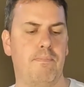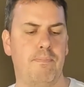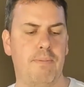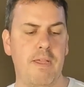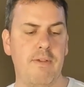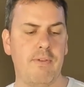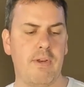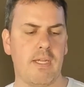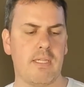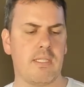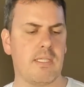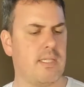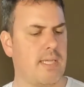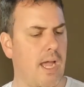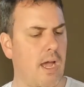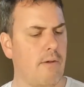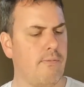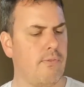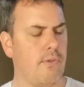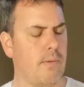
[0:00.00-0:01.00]
pivot
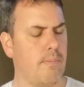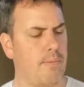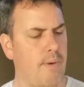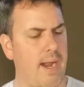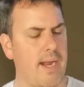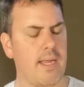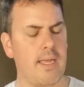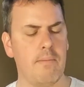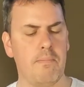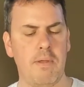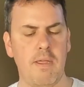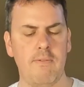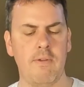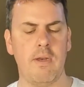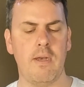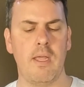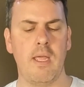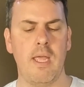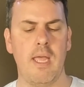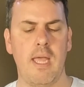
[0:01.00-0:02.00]
itself, or the bracket
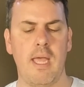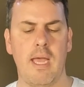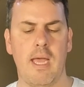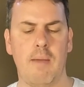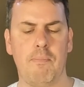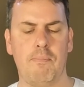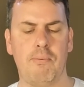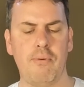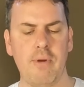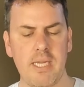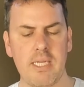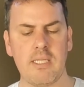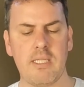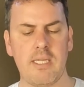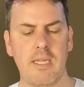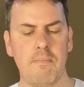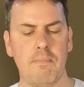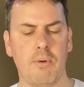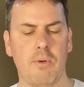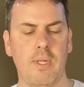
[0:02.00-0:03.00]
pivot, pretty
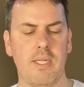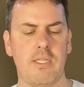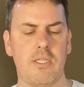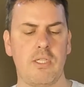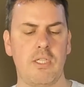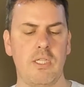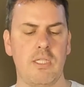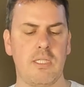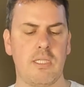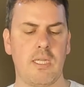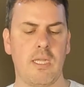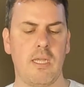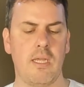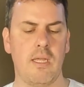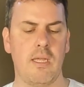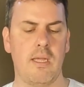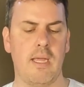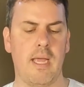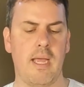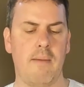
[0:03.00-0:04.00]
simple. It's just
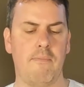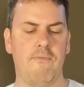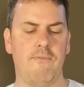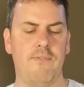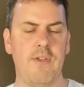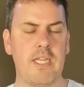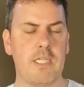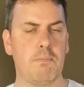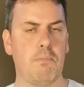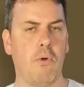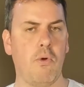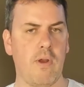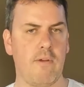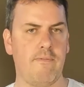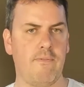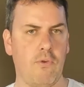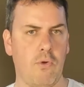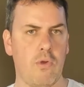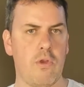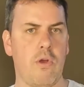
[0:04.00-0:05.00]
a fixed point
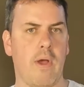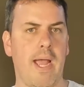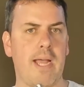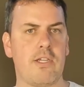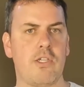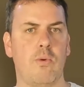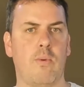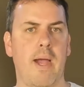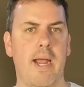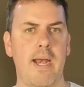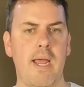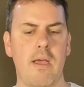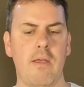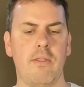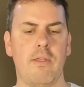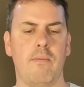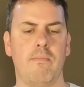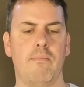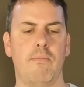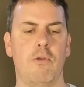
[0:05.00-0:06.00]
for your actuator
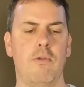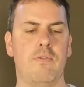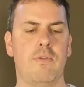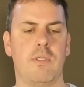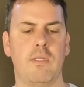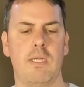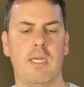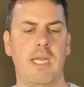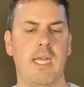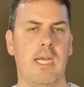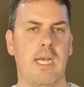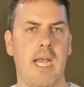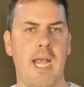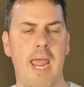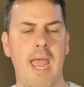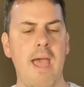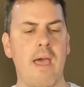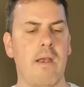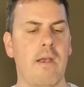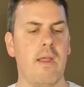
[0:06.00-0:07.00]
that moves in and
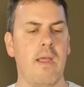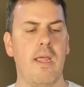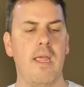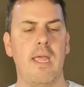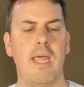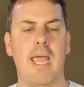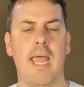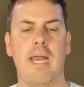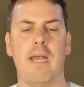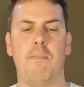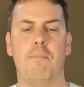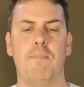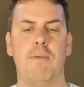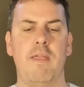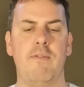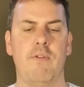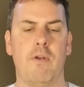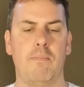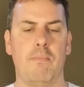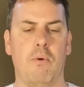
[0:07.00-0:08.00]
out, and a
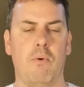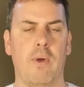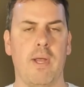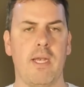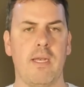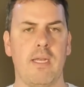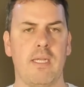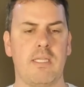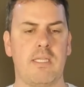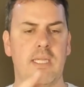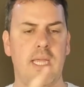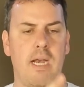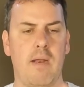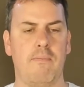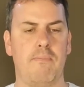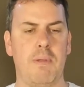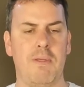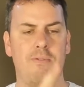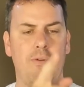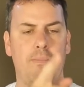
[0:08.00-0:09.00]
pivot point, a center
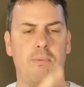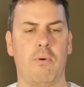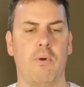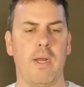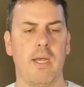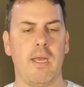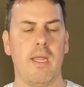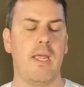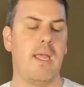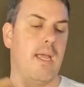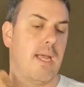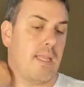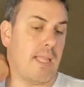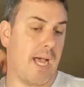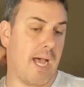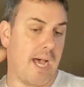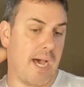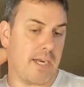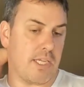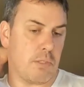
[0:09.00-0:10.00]
pivot point. The
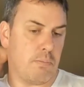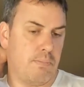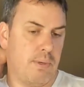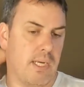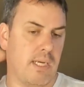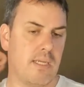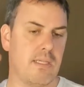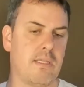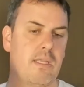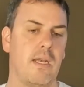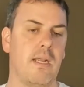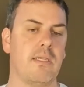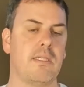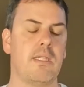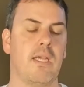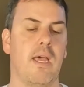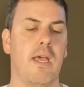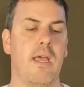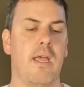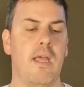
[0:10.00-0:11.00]
hardest bit is that it's
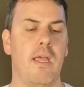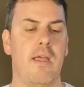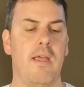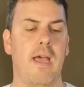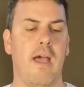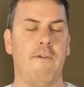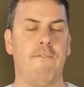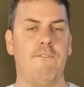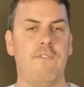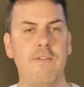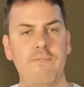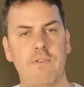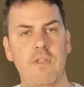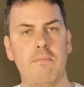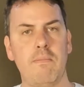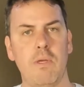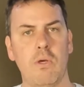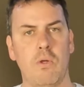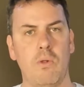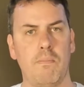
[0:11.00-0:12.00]
a
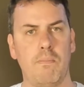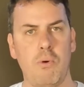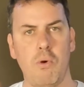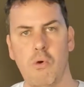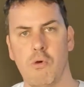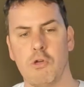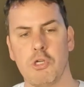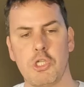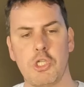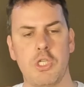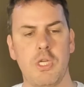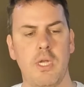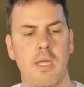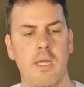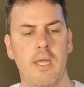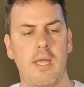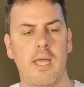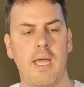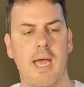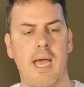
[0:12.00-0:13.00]
50mm push,
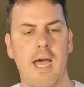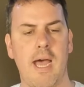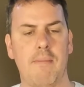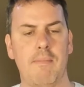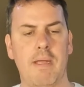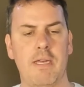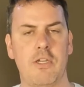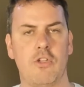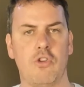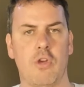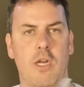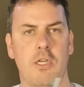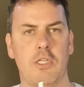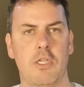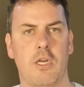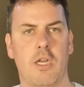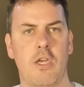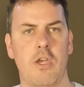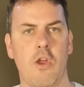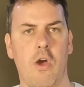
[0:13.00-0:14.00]
and you're trying
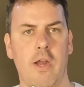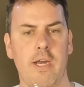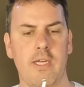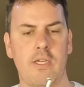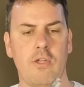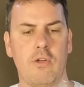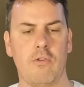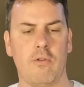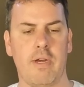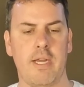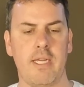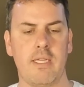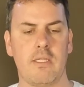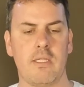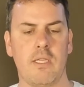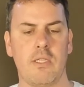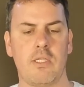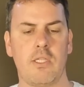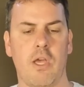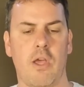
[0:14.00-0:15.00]
to turn it 90
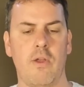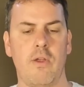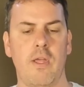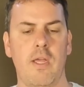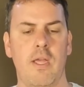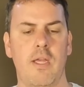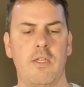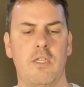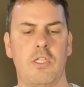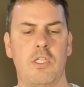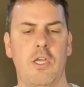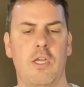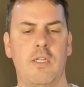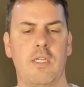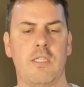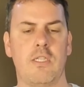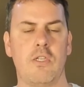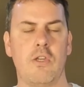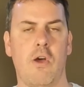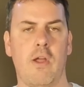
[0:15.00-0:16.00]
degrees. So to turn
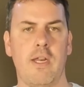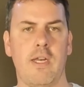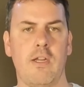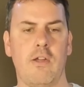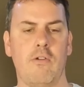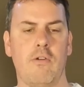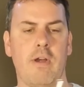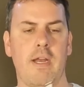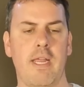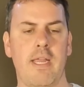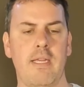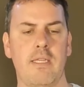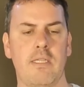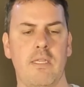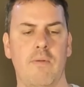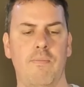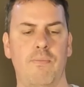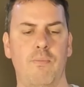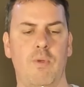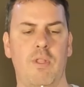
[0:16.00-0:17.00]
this 90
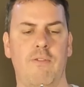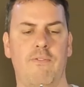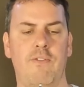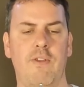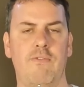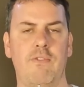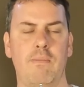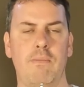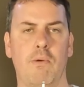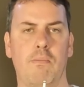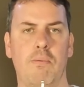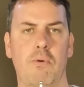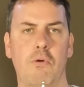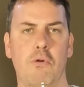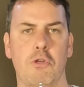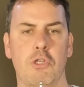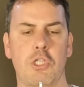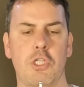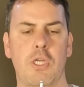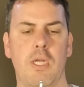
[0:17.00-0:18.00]
degrees with a 50mm
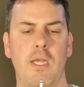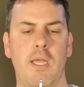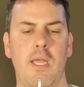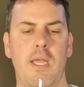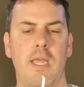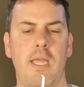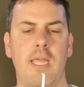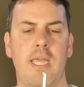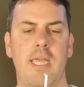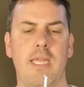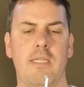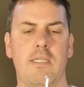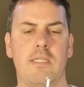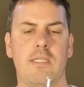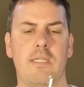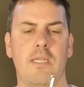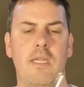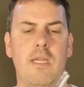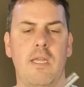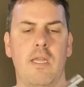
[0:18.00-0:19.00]
push,
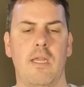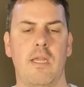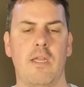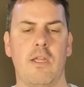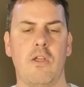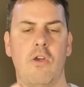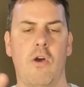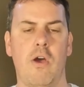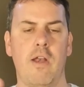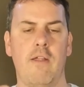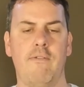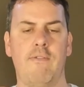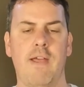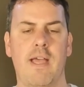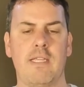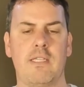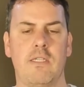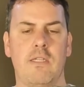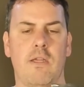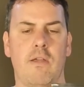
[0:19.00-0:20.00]
it's kind of
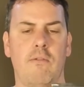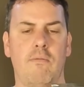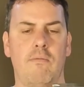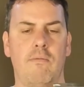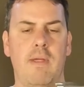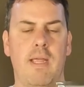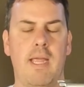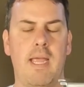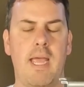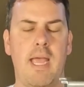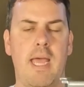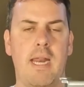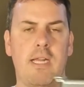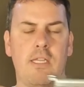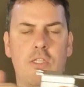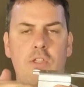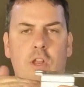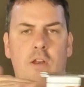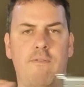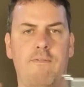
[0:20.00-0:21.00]
has to, and
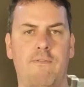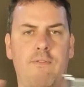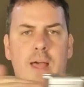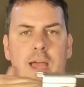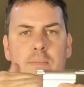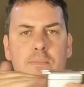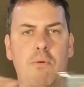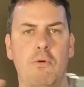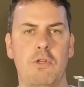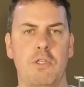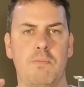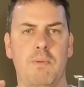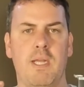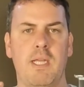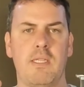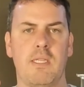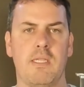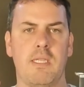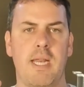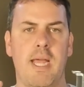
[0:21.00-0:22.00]
it's not a flat push
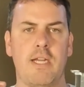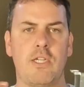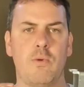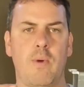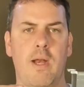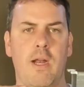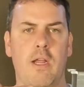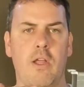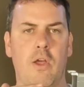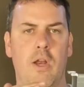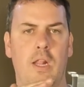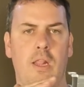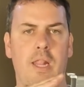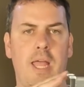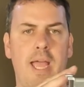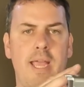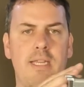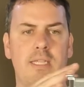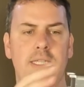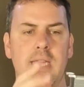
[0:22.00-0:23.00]
because it's an actuator, it kind of
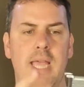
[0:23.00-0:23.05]
lays